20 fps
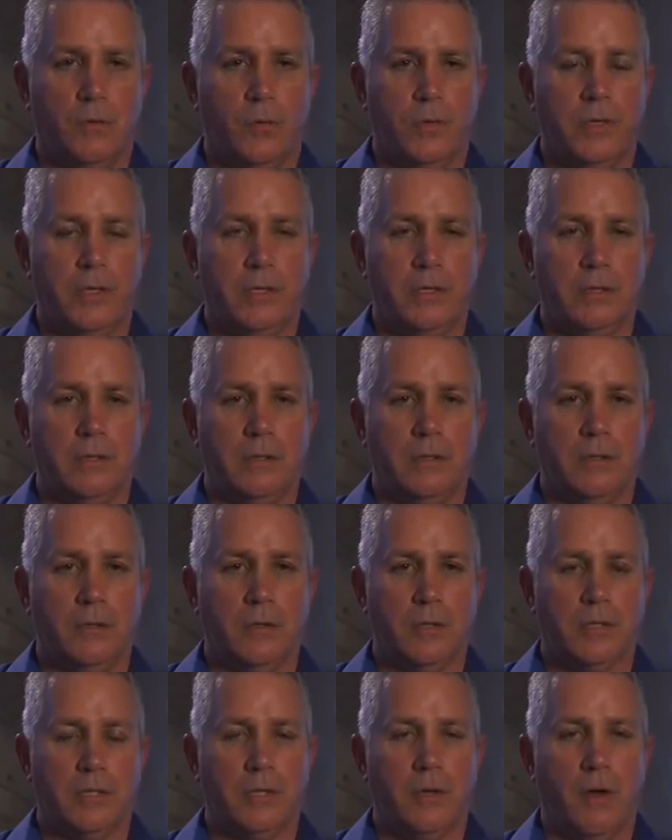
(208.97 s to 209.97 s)
We
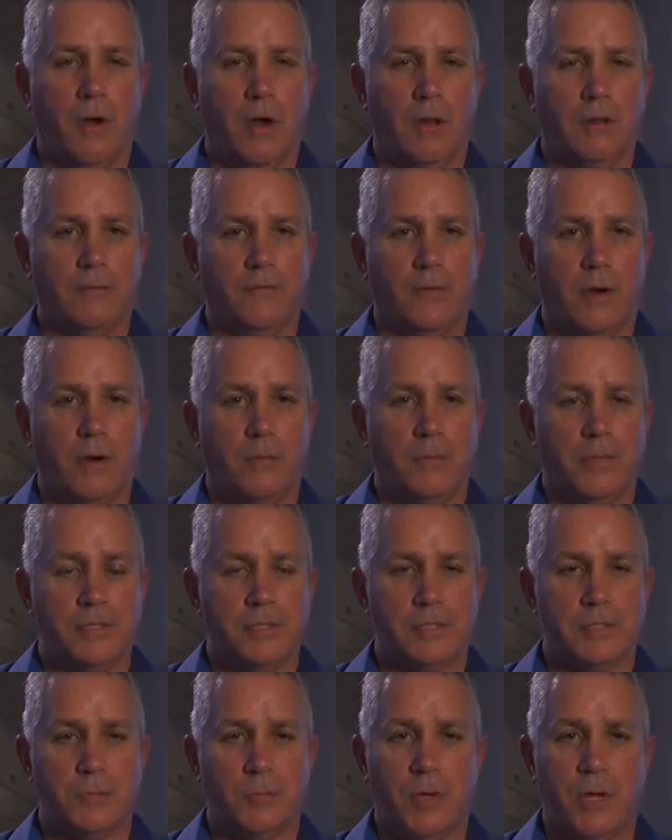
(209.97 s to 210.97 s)
looked at all of our
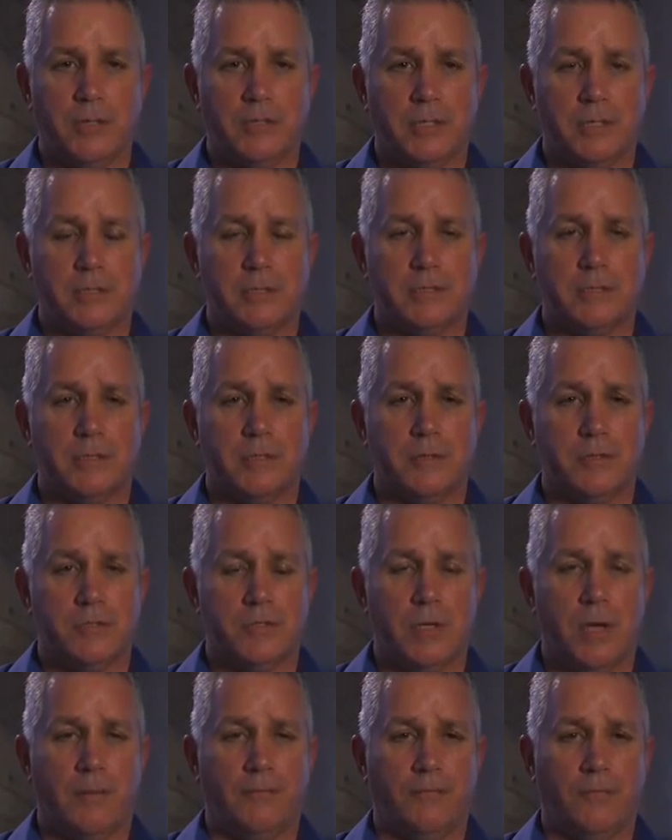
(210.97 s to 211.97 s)
business processes on the
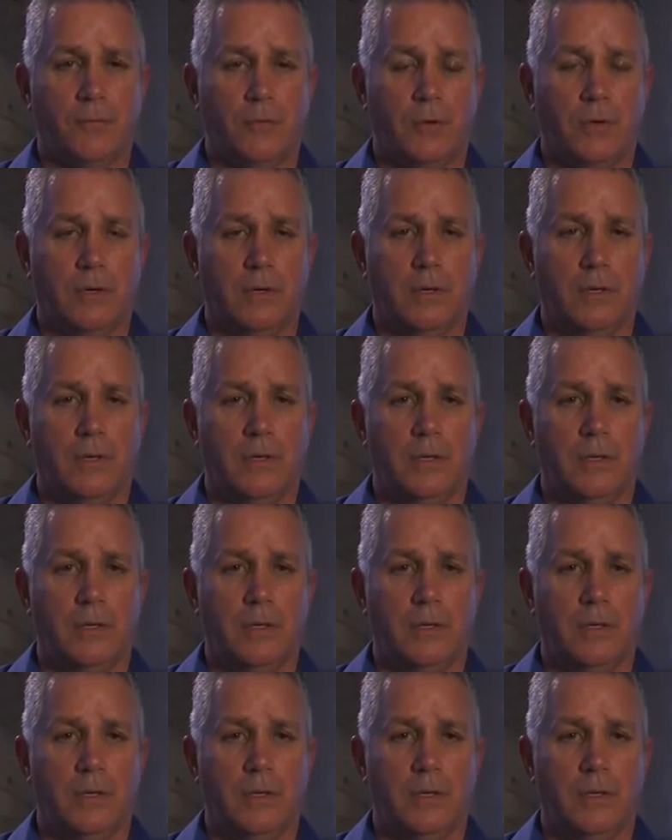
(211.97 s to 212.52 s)
shop floor,